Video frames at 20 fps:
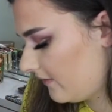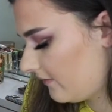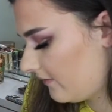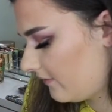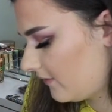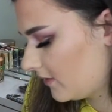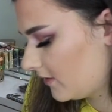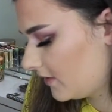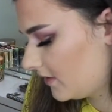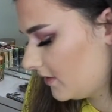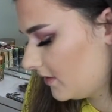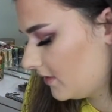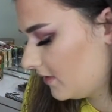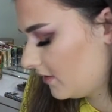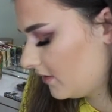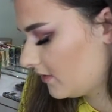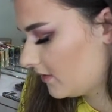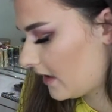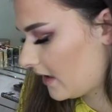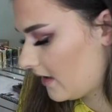
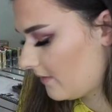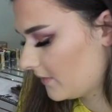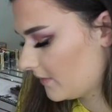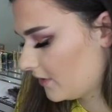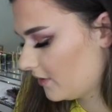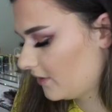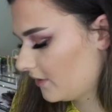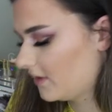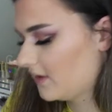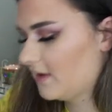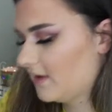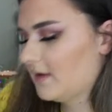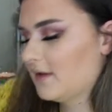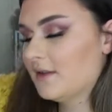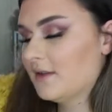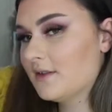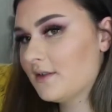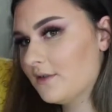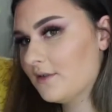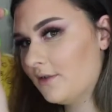Frosted um,
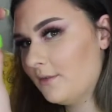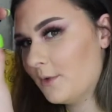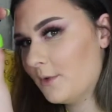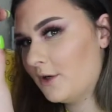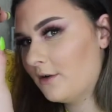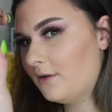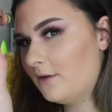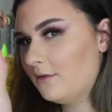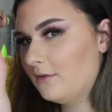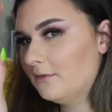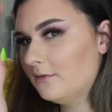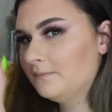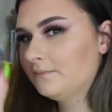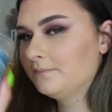Coconut Snowball.